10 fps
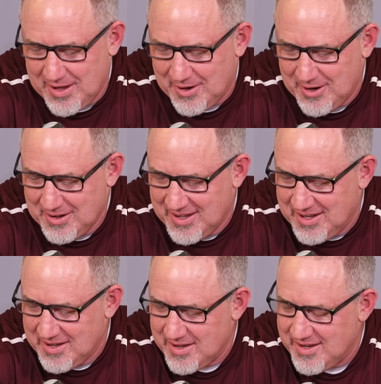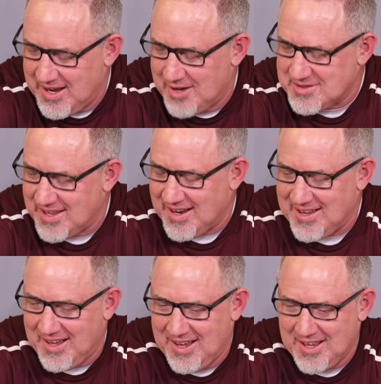early, and I was
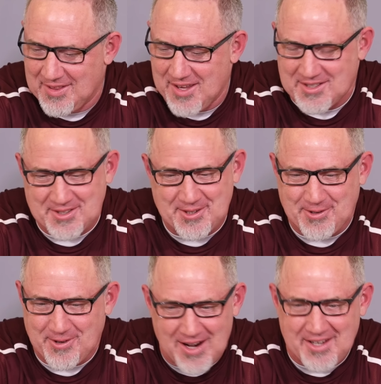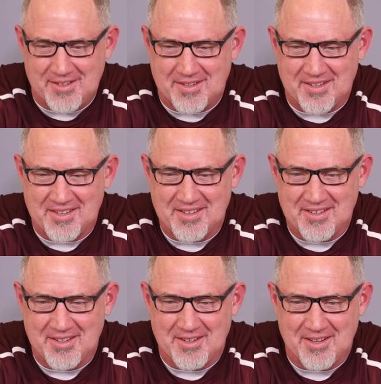like, "Ah, that's great."
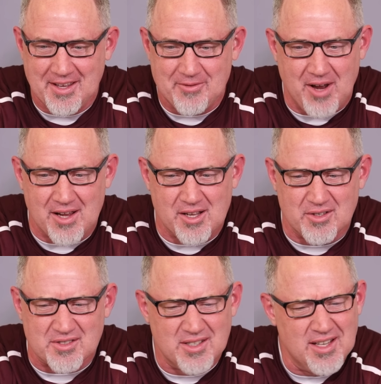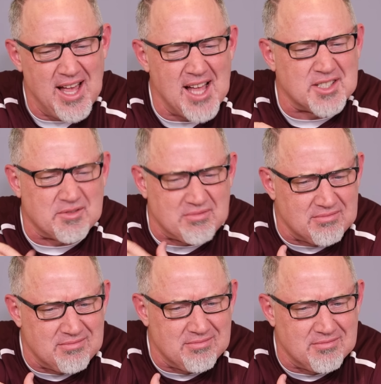And Rock goes, "That's
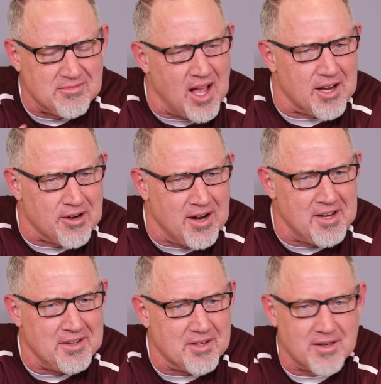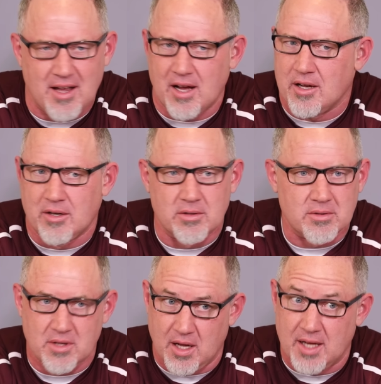not great." I go,
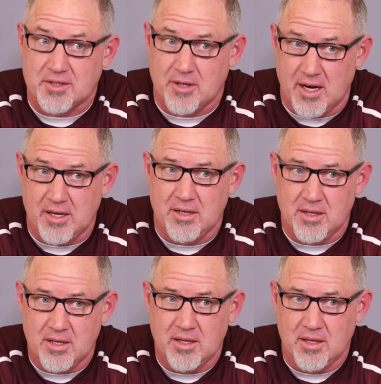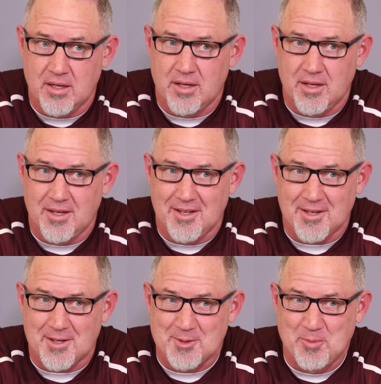"No, that's great,
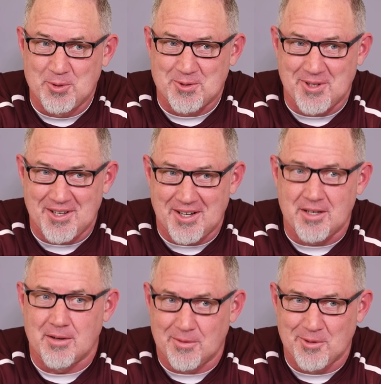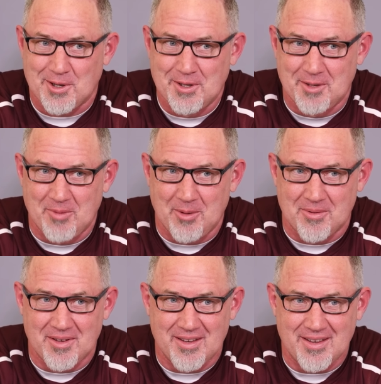because Boots will hear it. We're good, baby."